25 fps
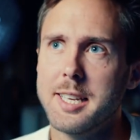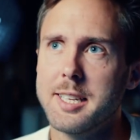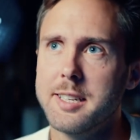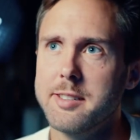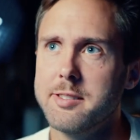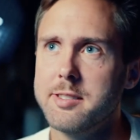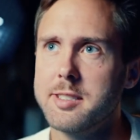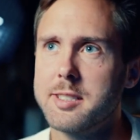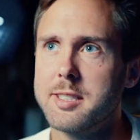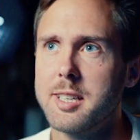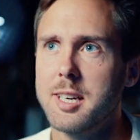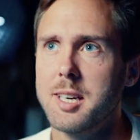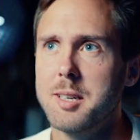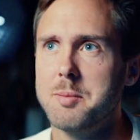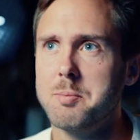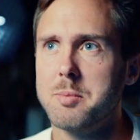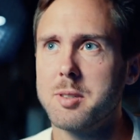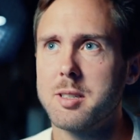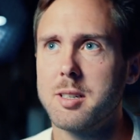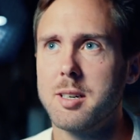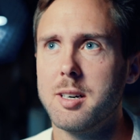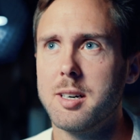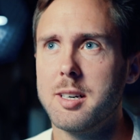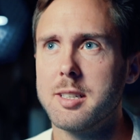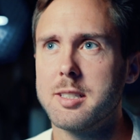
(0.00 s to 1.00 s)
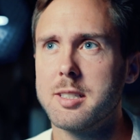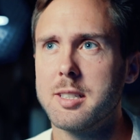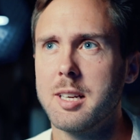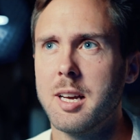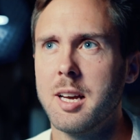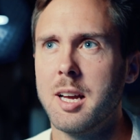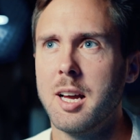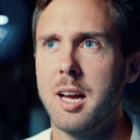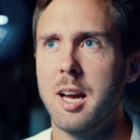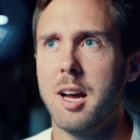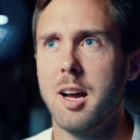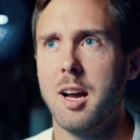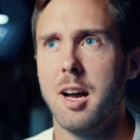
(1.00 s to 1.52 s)
every time because
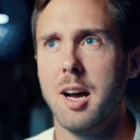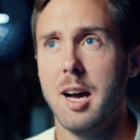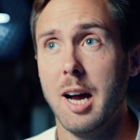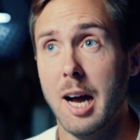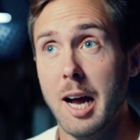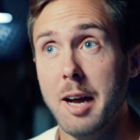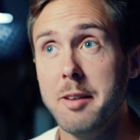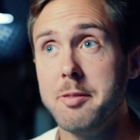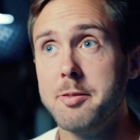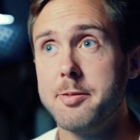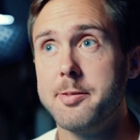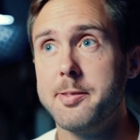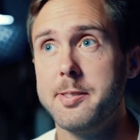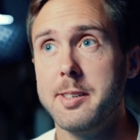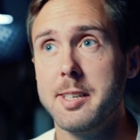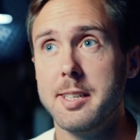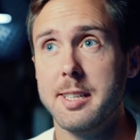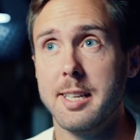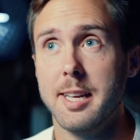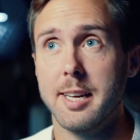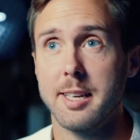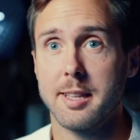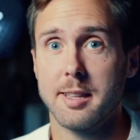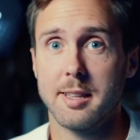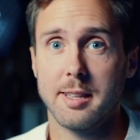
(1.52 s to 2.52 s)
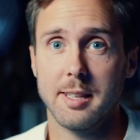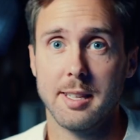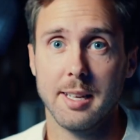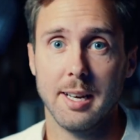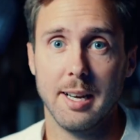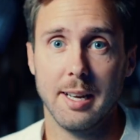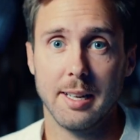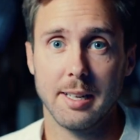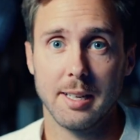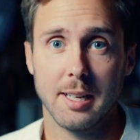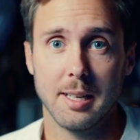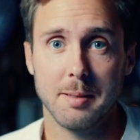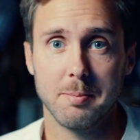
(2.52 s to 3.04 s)
I feel like
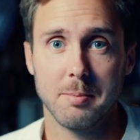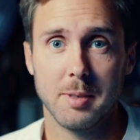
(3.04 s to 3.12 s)
that.